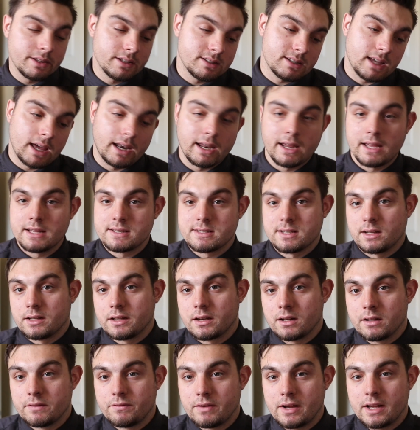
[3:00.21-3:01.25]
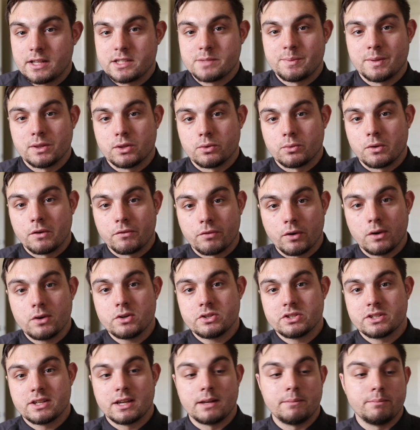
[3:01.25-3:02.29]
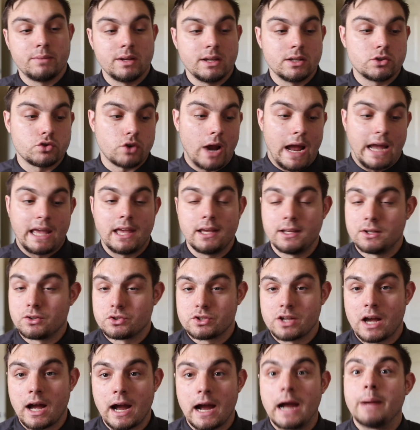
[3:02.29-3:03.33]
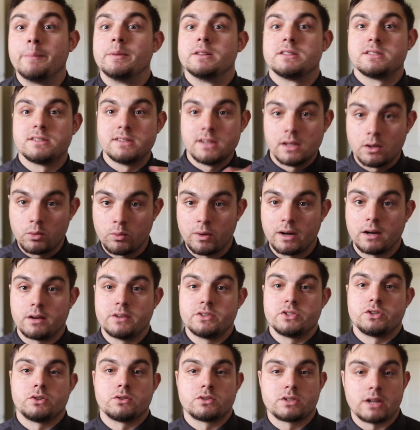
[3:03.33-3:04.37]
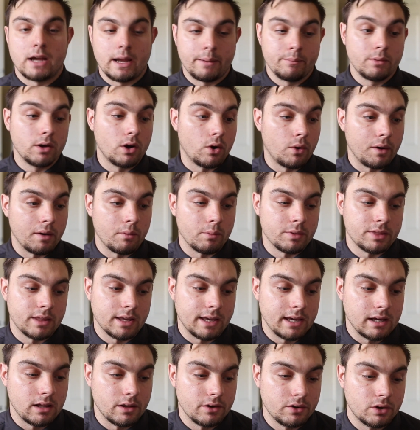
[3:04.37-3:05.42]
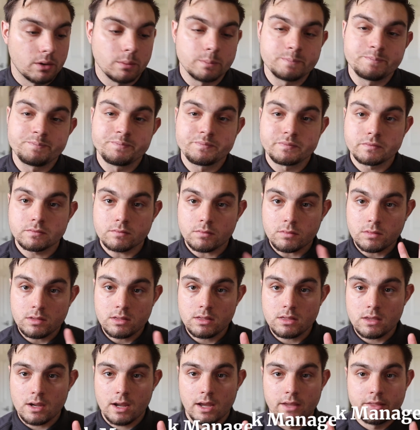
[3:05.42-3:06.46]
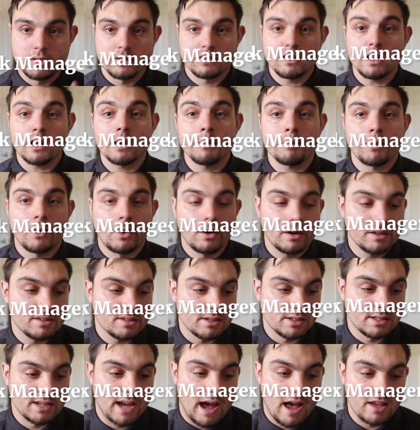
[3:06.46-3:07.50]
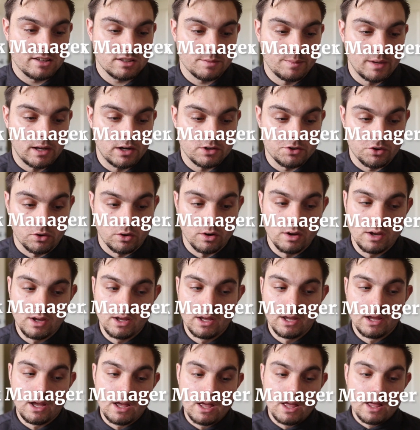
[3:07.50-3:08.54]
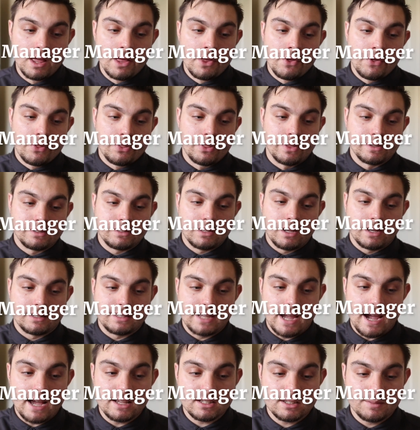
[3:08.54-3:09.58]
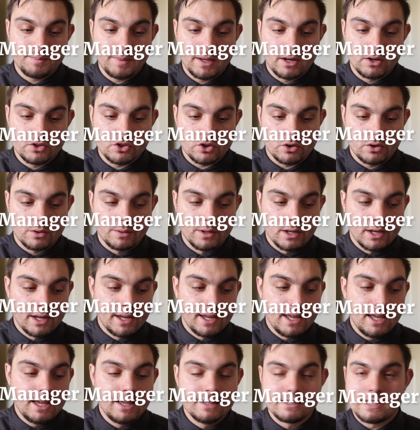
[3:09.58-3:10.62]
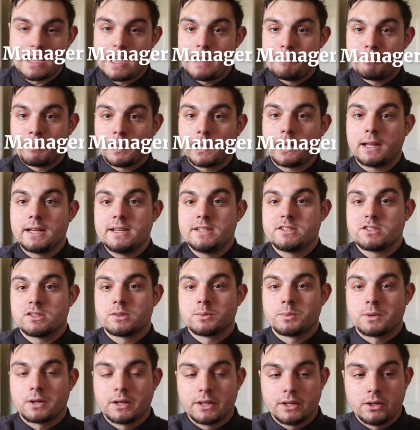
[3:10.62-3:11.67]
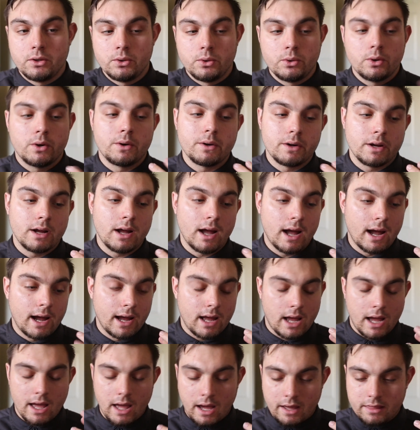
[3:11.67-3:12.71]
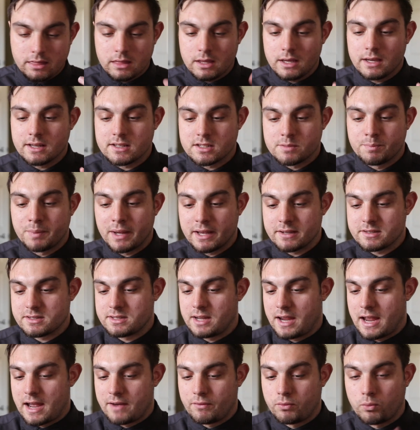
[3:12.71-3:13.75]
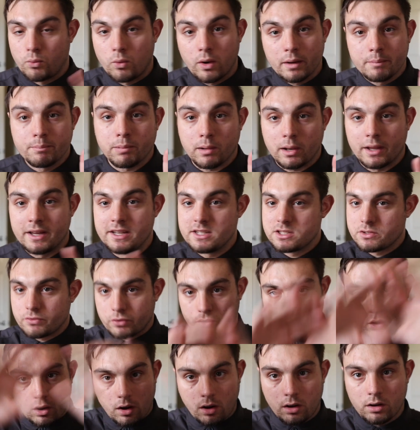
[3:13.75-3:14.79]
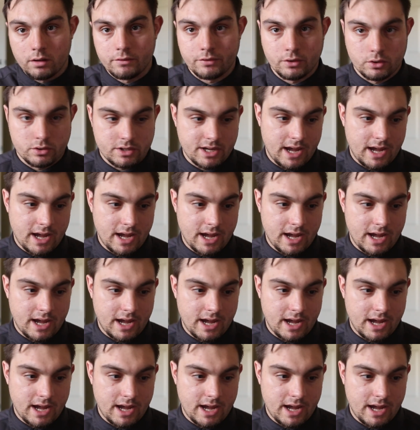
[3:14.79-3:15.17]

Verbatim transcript: this kind of gets a little advanced but the reverse can be tracking your time and seeing where is your time going with the calendar okay, the second part is the task manager the, a task manager is a place where you I, I think it's best to have one place for all of your